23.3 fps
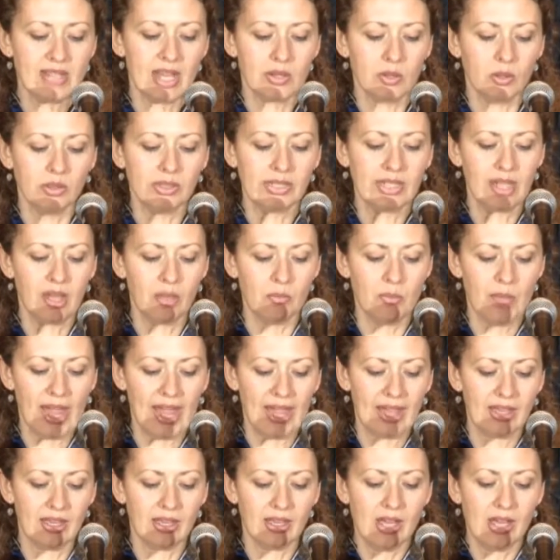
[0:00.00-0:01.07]
not only
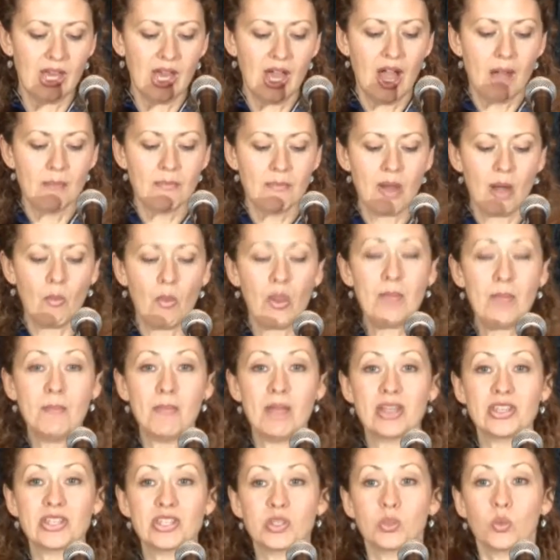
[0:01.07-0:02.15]
obey, but we
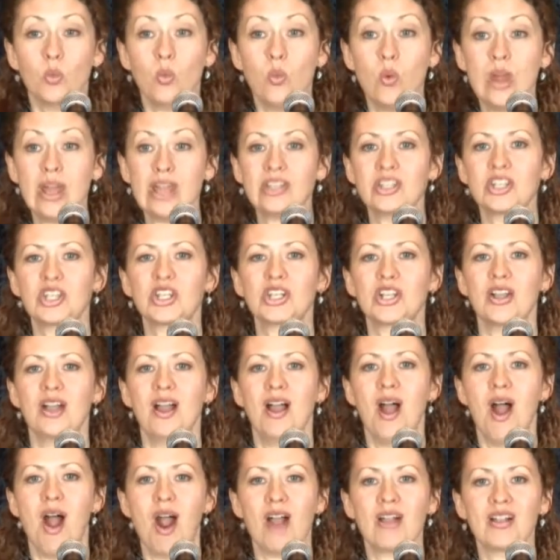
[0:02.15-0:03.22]
must wish
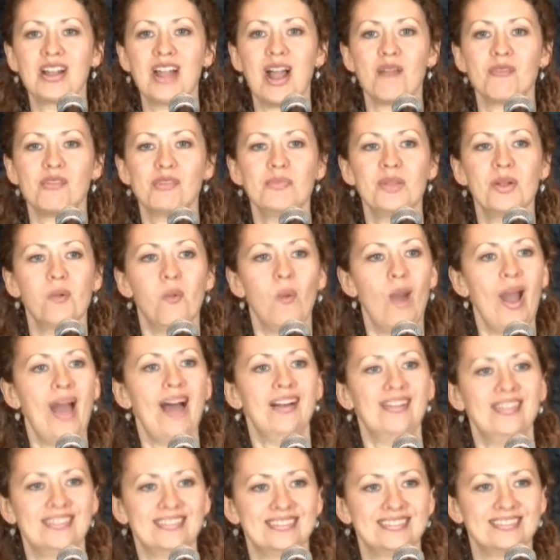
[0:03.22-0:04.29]
our government
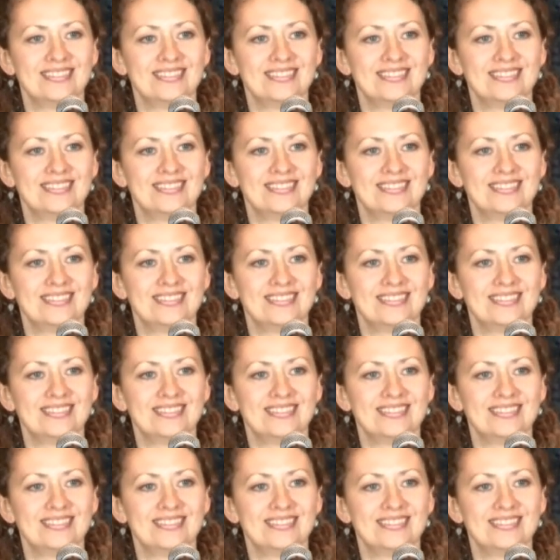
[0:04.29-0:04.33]
well.